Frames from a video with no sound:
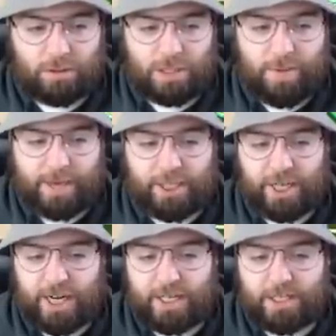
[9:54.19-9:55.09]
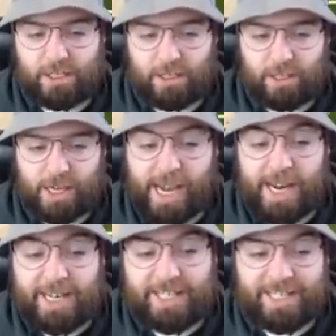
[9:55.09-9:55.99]
Step back, cheese.
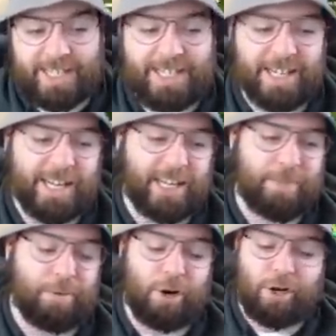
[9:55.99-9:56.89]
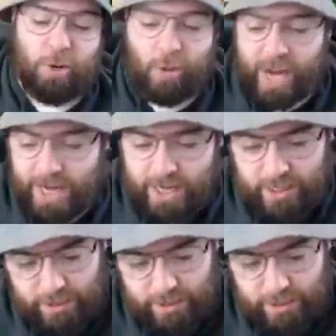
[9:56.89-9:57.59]
Anderson nearly broke away.